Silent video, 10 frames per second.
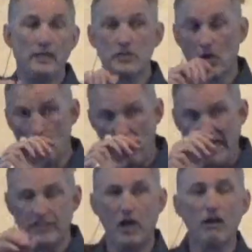And
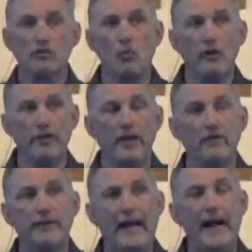so I talked to one of
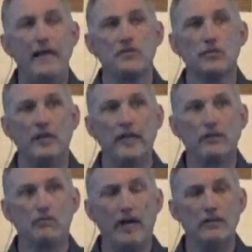the other guys that
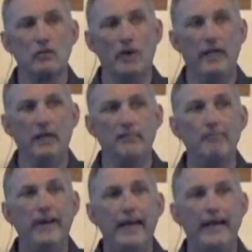had graduated
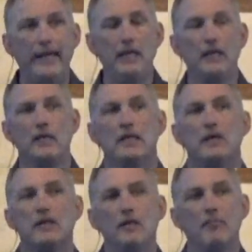in May
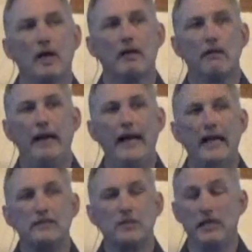in my
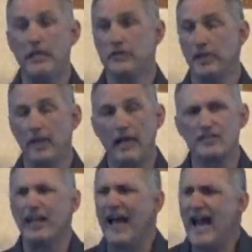class, and I said,
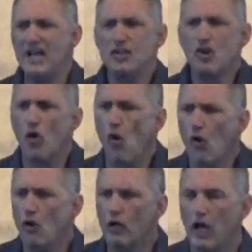how did your
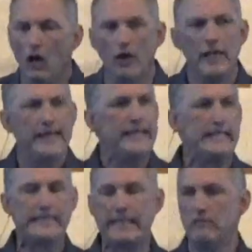oral go?
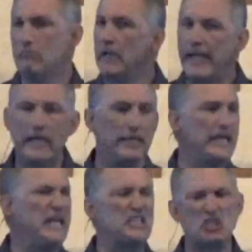He said,
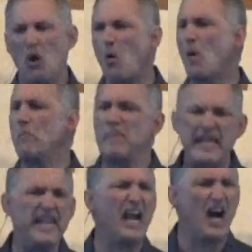man, they tore
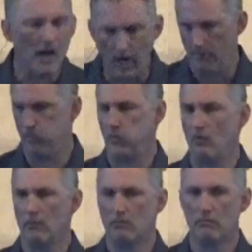me
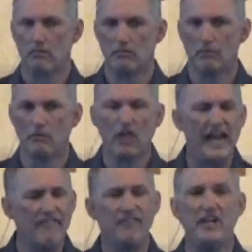up.
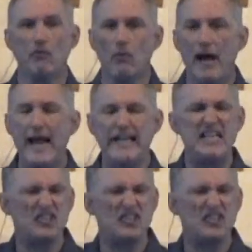Left and right.